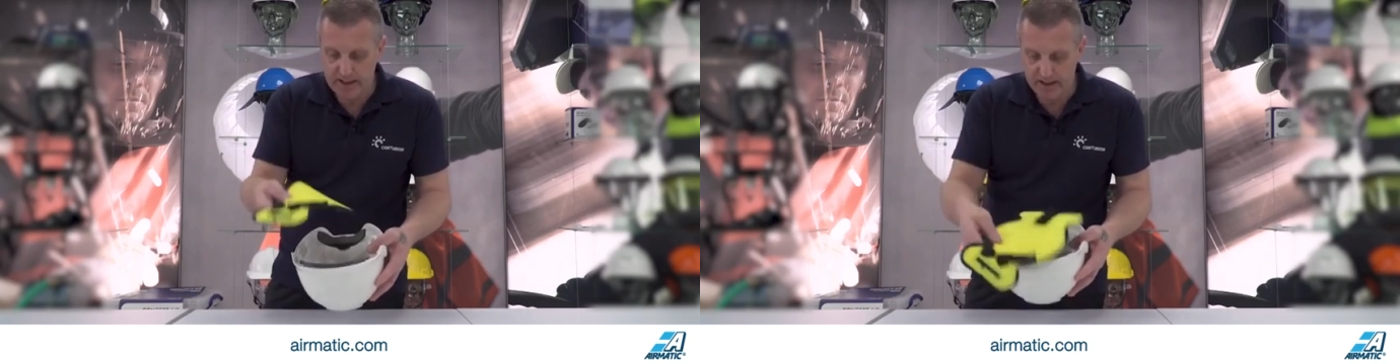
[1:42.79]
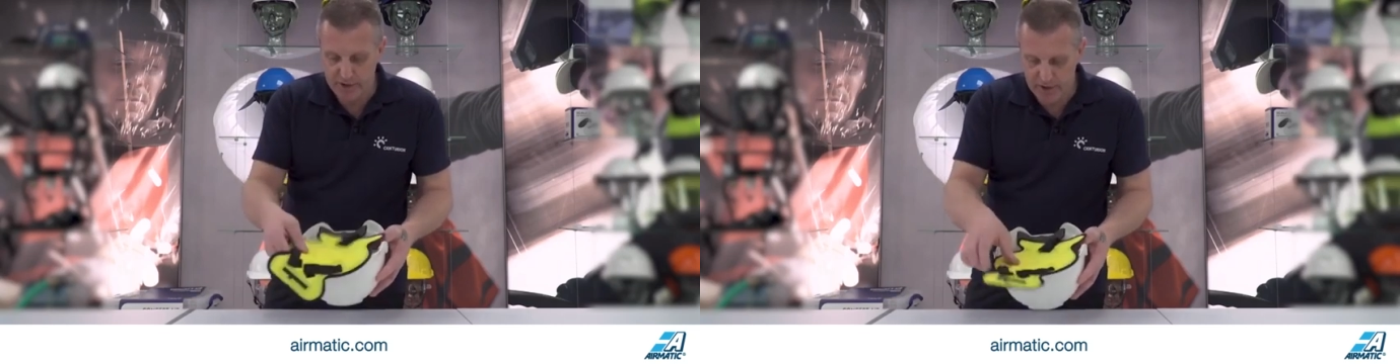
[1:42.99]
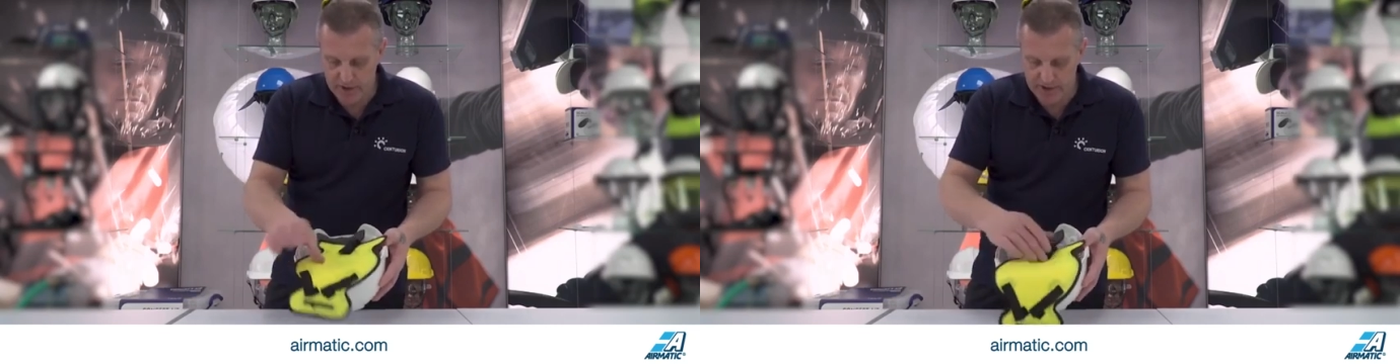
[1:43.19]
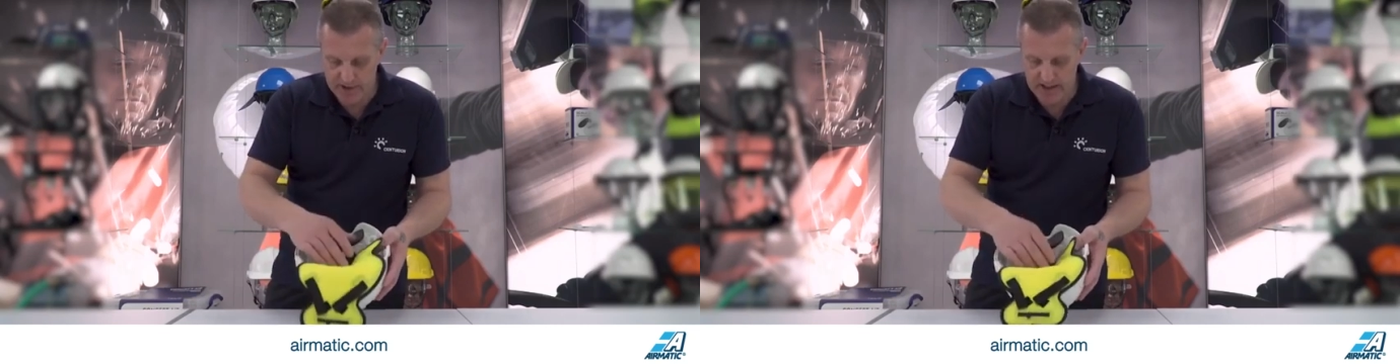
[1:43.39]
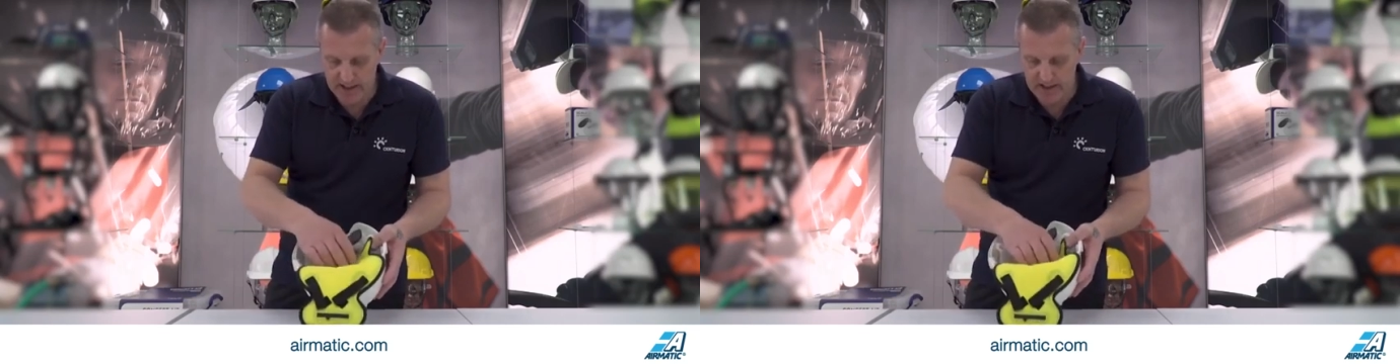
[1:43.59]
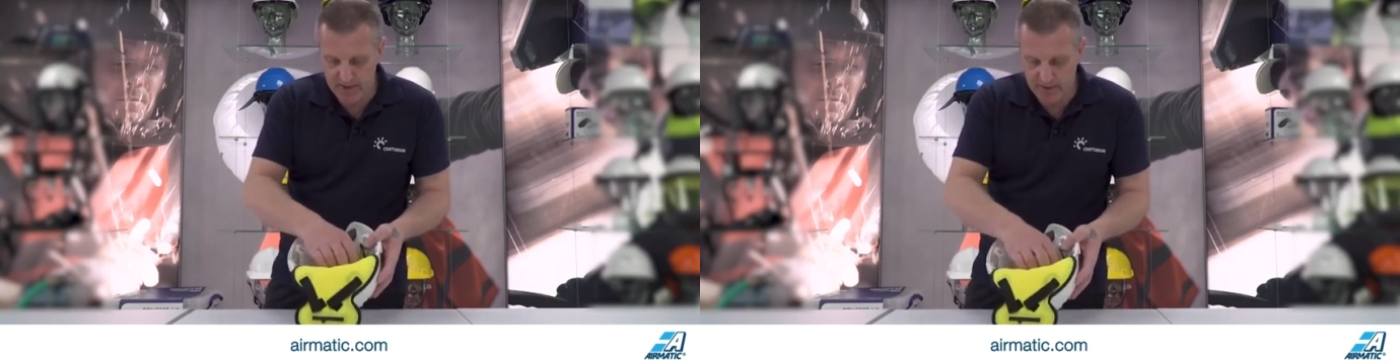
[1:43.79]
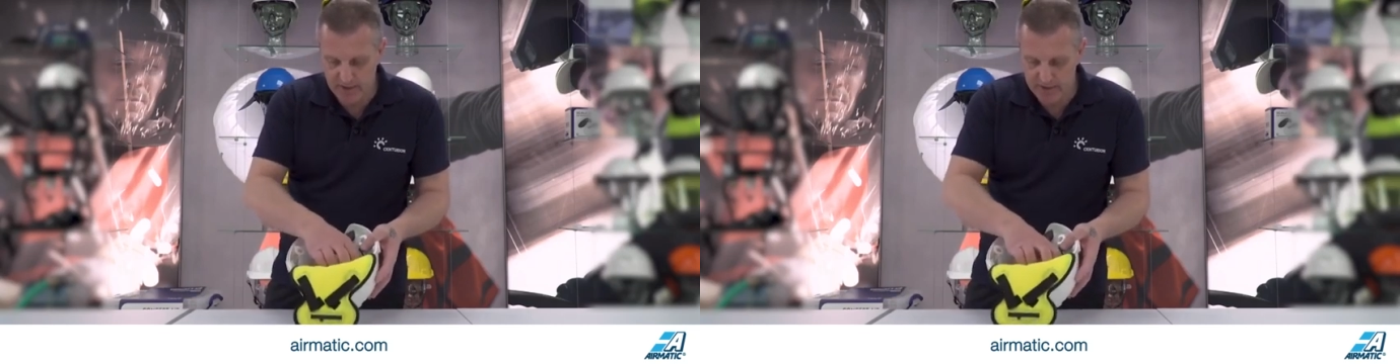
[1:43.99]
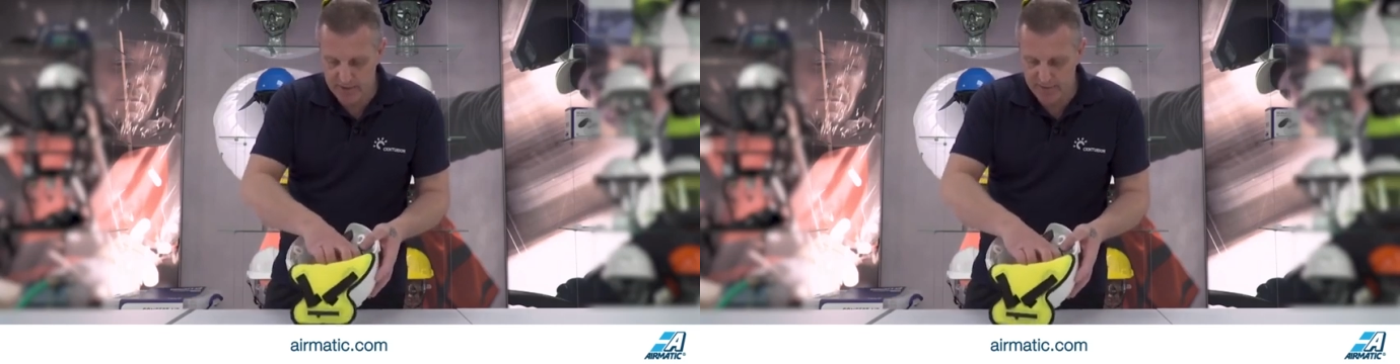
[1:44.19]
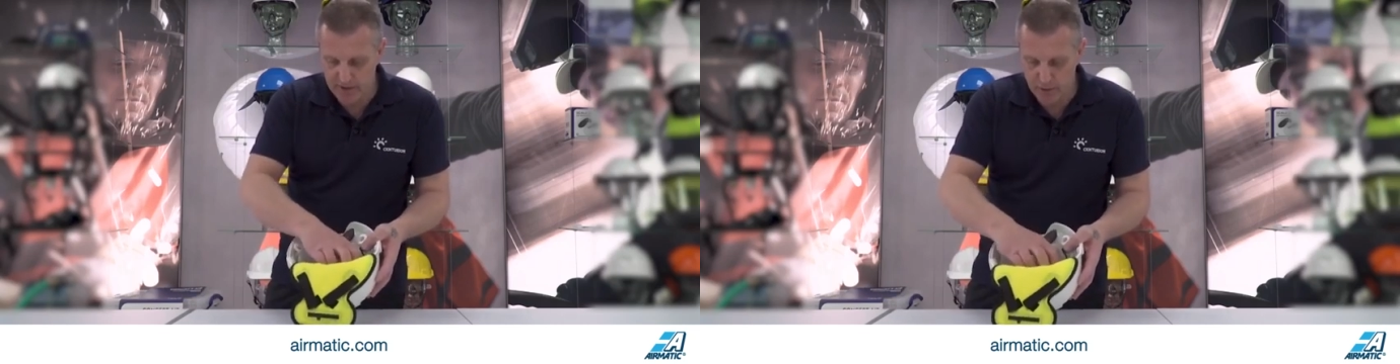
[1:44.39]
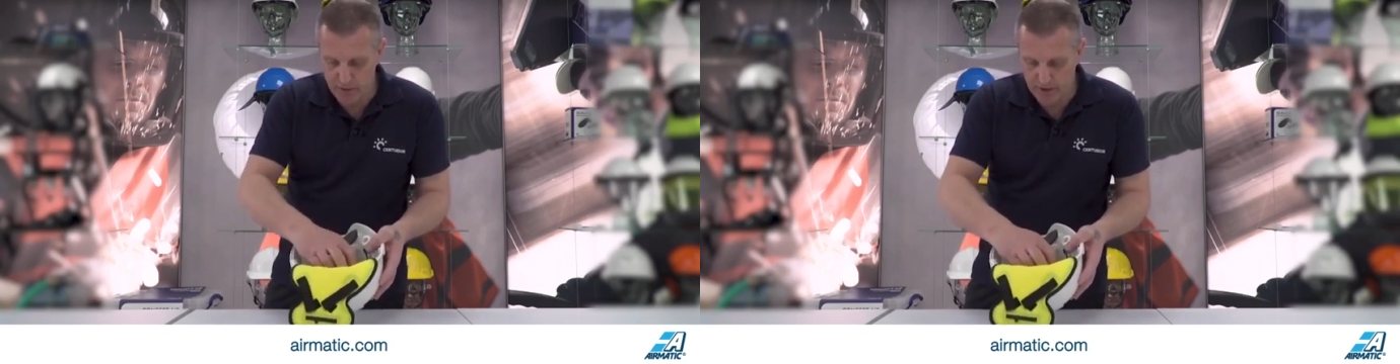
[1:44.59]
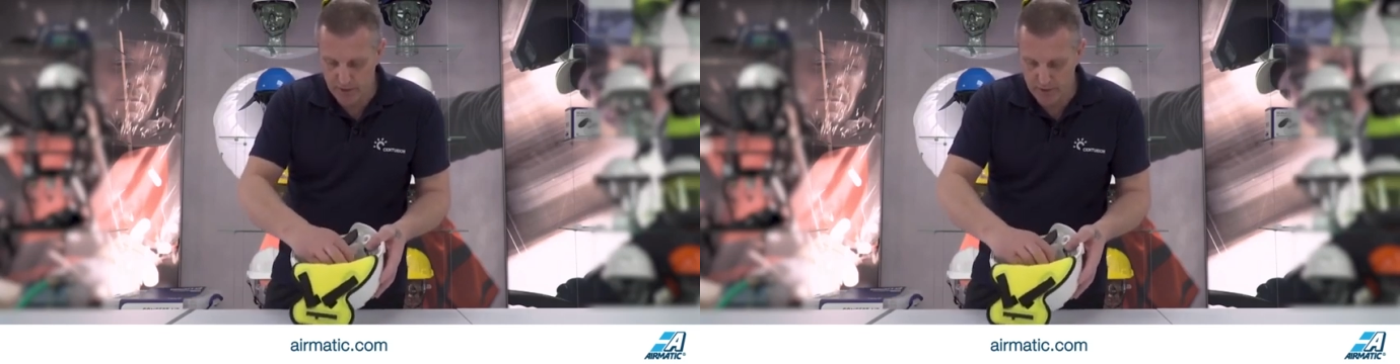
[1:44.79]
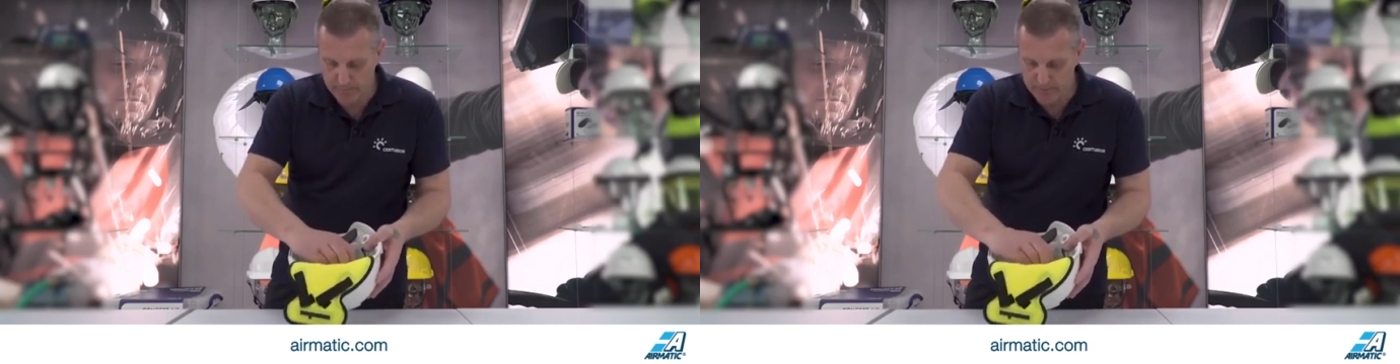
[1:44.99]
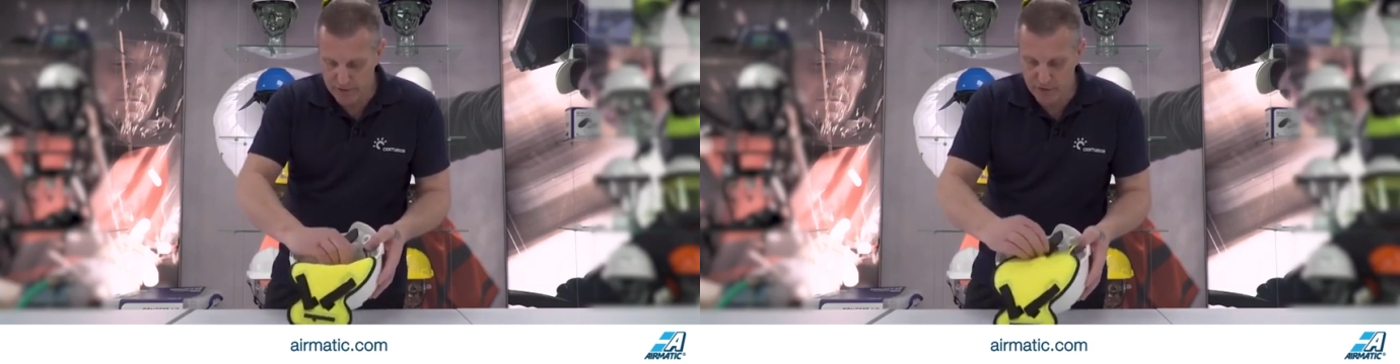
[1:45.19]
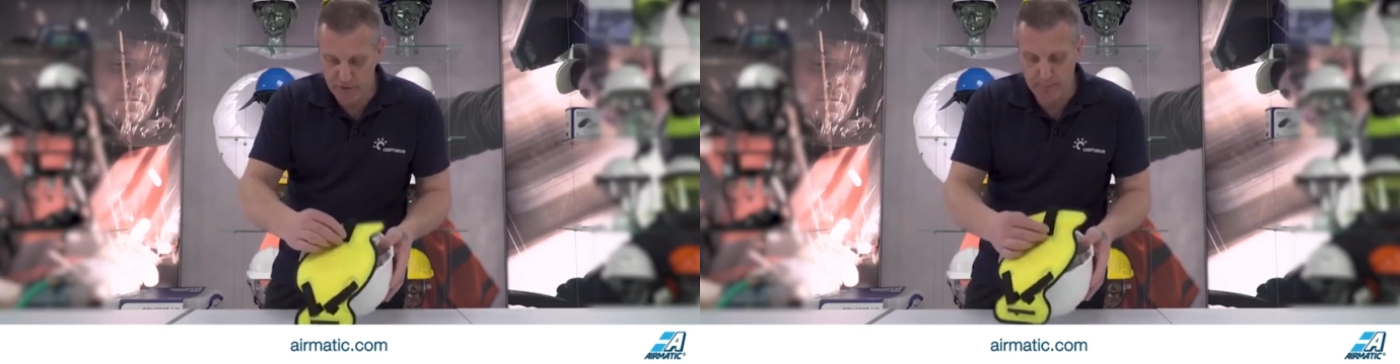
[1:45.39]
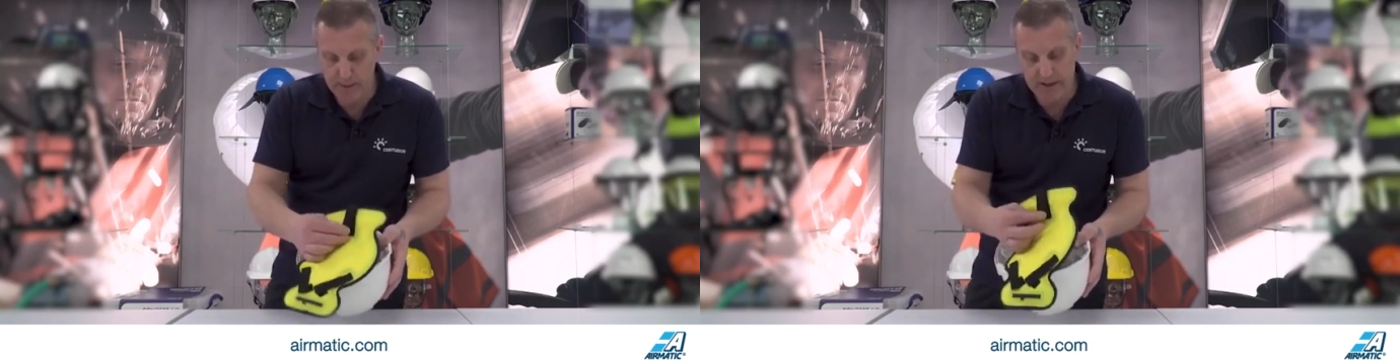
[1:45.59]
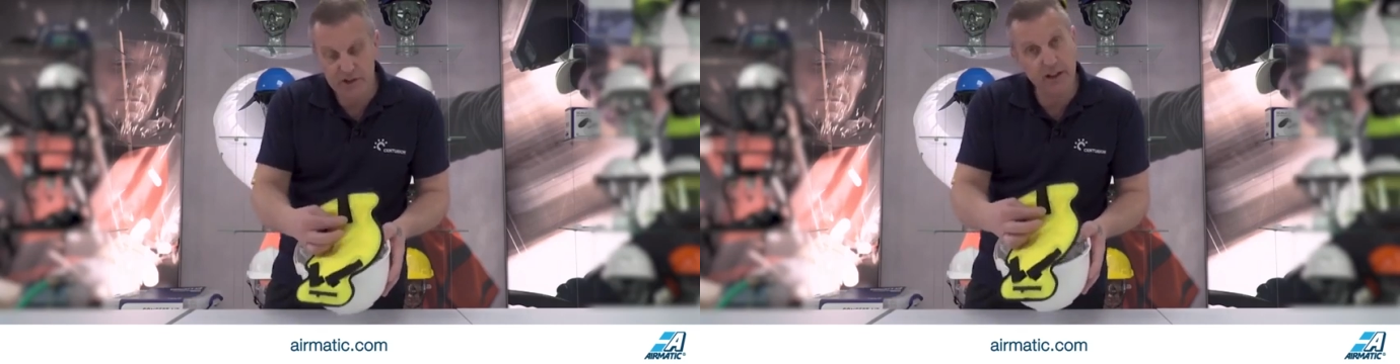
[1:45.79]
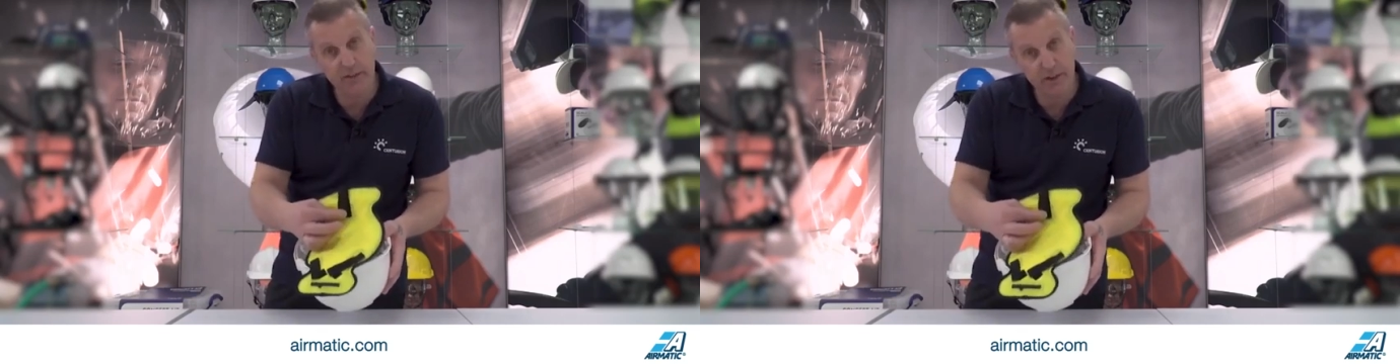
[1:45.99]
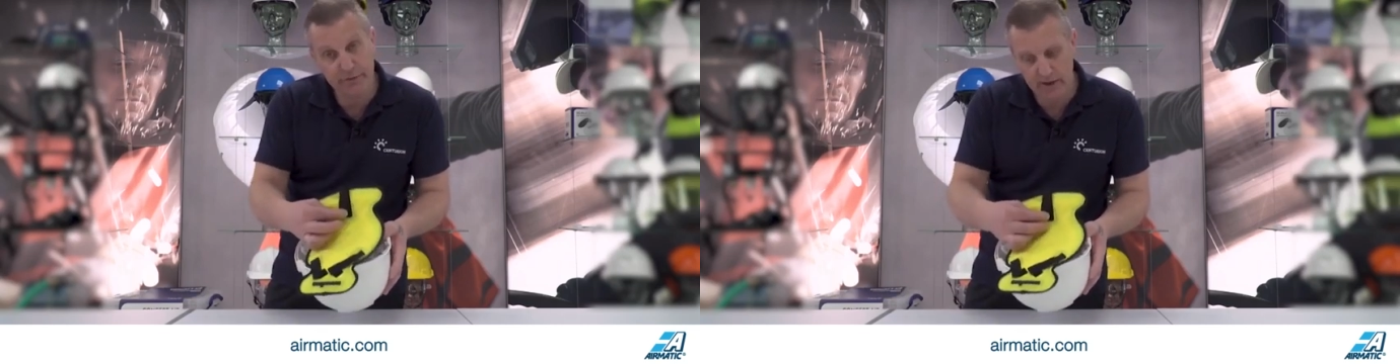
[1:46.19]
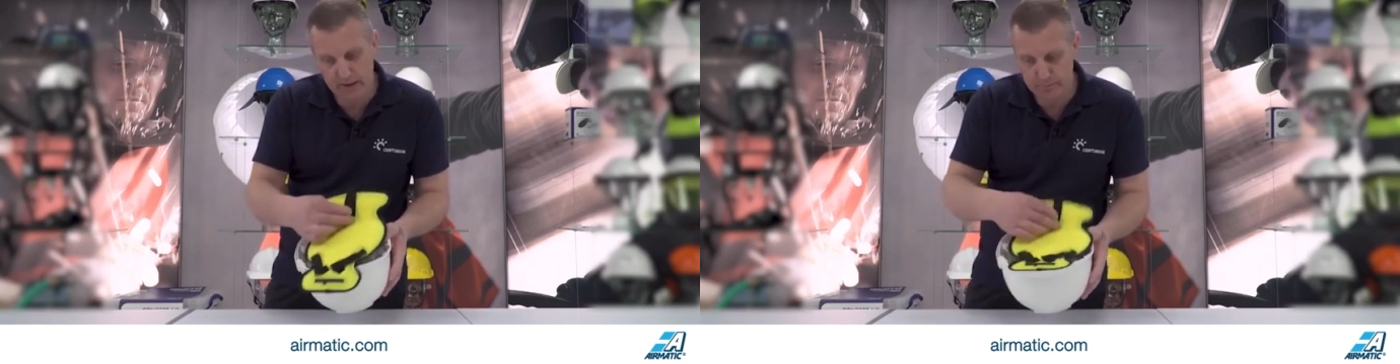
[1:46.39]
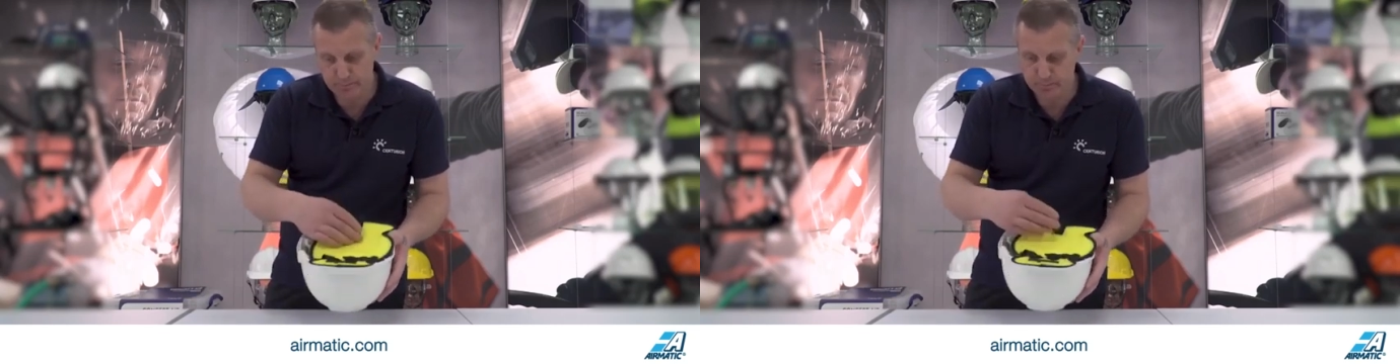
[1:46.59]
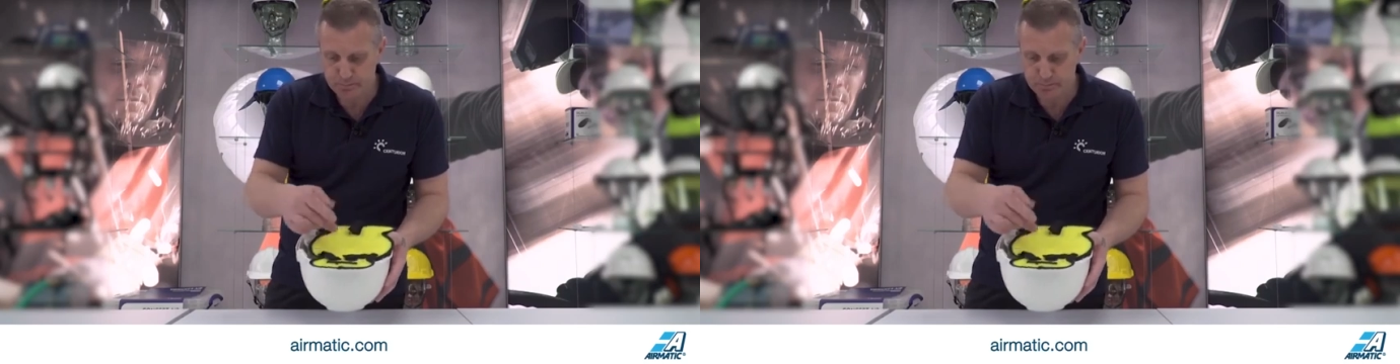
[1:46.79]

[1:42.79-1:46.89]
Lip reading: And you can see here that there's a Velcro strap actually at the front